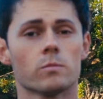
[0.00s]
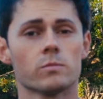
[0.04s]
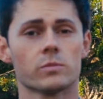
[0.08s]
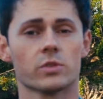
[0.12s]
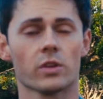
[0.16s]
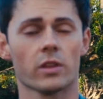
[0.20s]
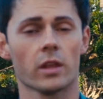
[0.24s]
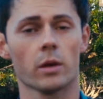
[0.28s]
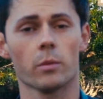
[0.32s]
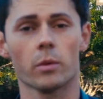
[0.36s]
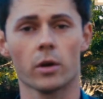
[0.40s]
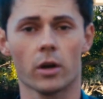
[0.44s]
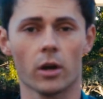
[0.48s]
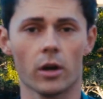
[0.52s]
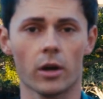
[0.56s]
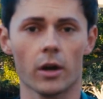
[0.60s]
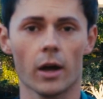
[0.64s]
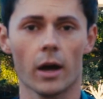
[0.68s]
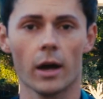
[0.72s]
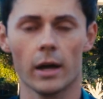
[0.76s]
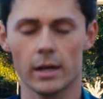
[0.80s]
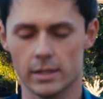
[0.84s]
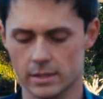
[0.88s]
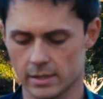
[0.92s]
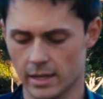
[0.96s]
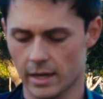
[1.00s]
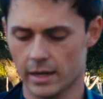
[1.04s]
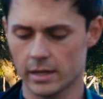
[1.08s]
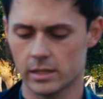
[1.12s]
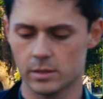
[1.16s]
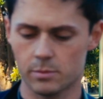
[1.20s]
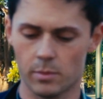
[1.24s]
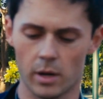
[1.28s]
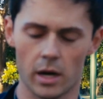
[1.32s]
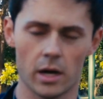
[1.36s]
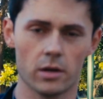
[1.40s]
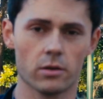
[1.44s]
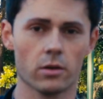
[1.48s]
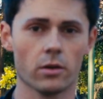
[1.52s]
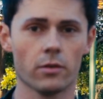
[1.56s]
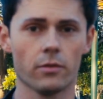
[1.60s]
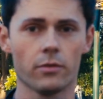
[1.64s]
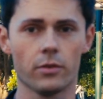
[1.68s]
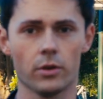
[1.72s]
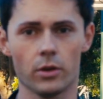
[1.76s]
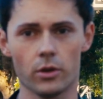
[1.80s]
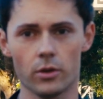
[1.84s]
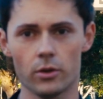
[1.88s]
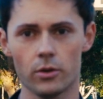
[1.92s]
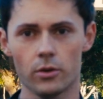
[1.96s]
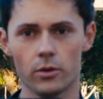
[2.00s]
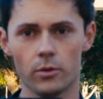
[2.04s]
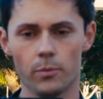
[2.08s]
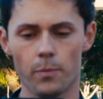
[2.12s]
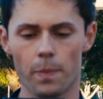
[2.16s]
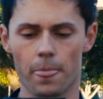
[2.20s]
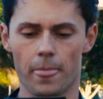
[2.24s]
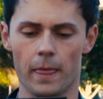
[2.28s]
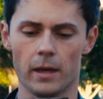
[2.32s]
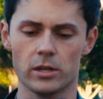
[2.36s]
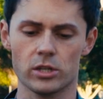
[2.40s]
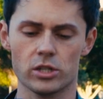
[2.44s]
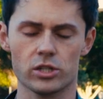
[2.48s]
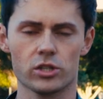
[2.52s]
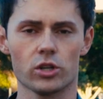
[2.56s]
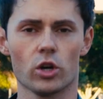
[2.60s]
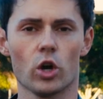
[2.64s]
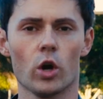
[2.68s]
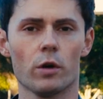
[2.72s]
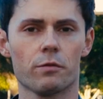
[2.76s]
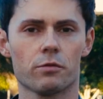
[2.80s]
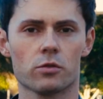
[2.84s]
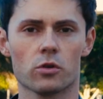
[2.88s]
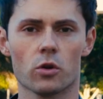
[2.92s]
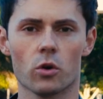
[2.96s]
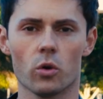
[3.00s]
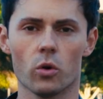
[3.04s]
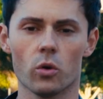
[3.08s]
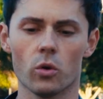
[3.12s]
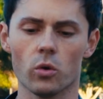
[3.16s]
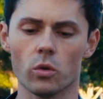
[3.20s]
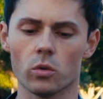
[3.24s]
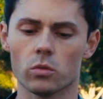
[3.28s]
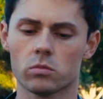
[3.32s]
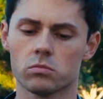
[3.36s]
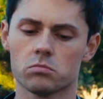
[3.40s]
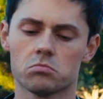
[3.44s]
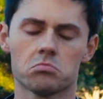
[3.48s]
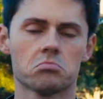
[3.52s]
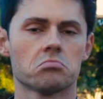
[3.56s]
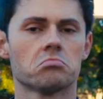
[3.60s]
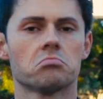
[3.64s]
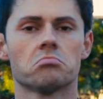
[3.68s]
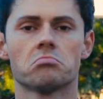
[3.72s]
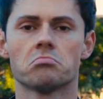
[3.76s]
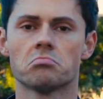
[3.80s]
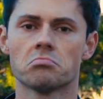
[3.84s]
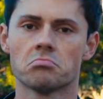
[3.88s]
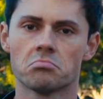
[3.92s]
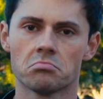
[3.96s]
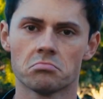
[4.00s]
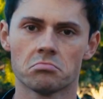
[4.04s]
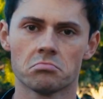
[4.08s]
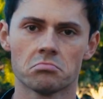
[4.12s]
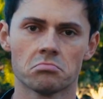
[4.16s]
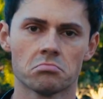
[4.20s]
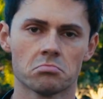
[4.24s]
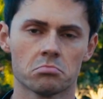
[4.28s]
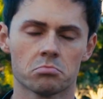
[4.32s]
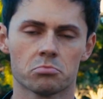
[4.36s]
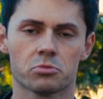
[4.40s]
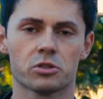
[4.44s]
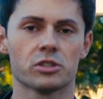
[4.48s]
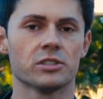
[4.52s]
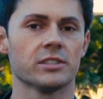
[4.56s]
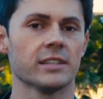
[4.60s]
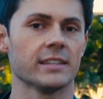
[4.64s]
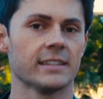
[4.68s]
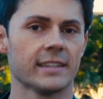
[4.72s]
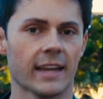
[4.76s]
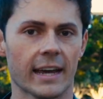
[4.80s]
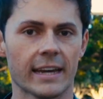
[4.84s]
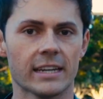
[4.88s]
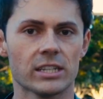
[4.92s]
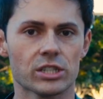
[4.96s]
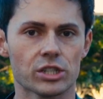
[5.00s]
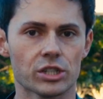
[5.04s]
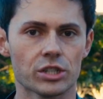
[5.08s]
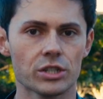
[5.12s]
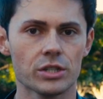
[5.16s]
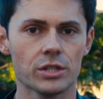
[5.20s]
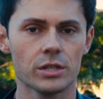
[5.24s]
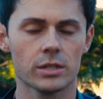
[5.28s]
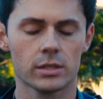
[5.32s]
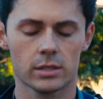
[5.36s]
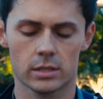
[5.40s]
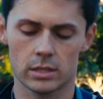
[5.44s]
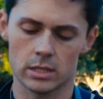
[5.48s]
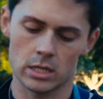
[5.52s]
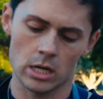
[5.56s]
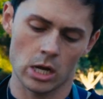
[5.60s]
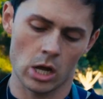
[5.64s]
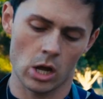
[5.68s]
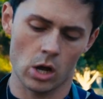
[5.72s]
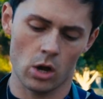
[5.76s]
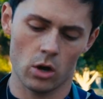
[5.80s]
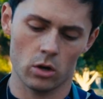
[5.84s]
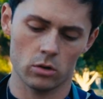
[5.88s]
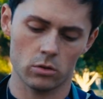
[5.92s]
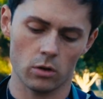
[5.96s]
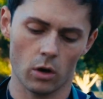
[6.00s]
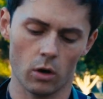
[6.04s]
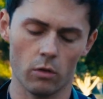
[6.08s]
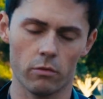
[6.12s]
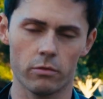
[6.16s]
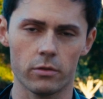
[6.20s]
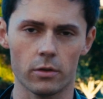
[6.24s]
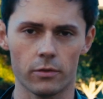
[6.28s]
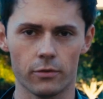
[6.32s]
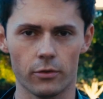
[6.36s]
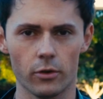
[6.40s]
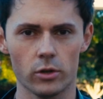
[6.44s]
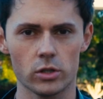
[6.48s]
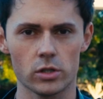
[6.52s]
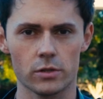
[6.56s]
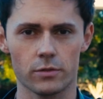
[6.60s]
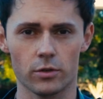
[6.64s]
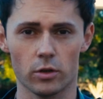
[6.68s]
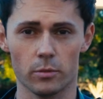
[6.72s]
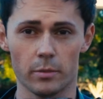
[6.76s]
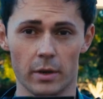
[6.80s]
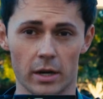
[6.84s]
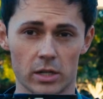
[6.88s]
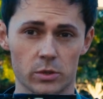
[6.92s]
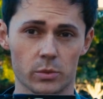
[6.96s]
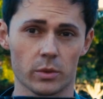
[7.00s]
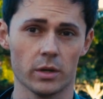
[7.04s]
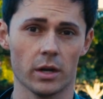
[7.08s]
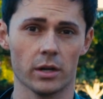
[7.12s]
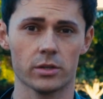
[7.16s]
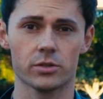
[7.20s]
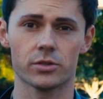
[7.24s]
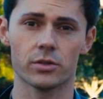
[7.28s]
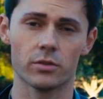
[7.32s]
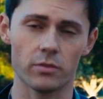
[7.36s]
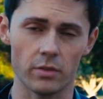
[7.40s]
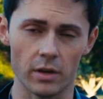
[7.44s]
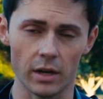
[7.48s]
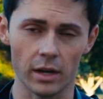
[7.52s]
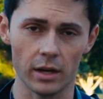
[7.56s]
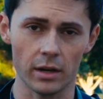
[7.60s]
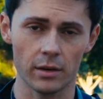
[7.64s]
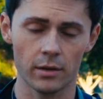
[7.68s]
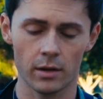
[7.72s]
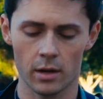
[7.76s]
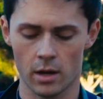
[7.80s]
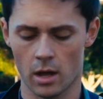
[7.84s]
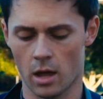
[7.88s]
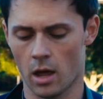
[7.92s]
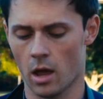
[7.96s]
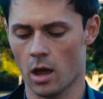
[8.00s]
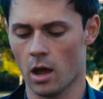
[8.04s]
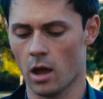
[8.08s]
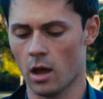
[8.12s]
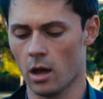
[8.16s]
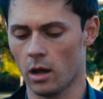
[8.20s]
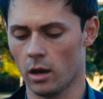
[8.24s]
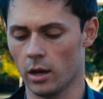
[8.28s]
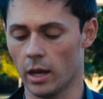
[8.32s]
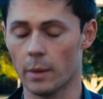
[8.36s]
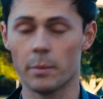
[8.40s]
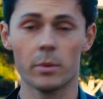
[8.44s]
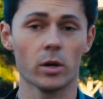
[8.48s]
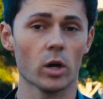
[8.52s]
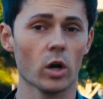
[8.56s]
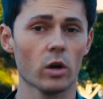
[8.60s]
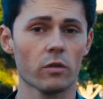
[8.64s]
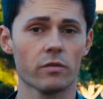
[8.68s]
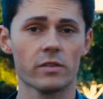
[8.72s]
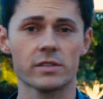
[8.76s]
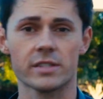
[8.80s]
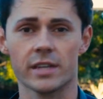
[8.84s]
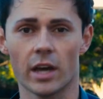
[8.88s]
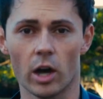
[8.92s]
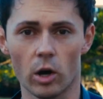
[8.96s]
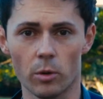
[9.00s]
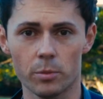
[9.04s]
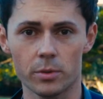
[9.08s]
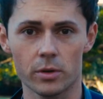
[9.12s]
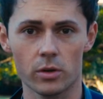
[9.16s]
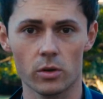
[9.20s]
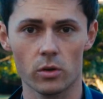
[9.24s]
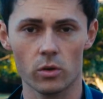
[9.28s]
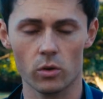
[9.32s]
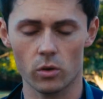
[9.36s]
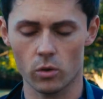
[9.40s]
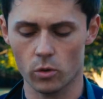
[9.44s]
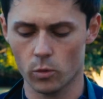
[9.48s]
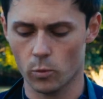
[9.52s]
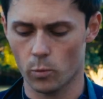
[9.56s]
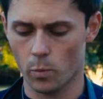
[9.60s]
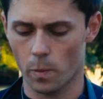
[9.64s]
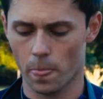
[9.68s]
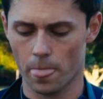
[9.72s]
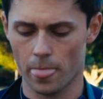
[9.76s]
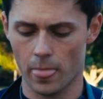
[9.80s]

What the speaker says: So there we go, guys. That is my review and just an overall presentation of the Fujifilm X100V. Let me know if this helped at all.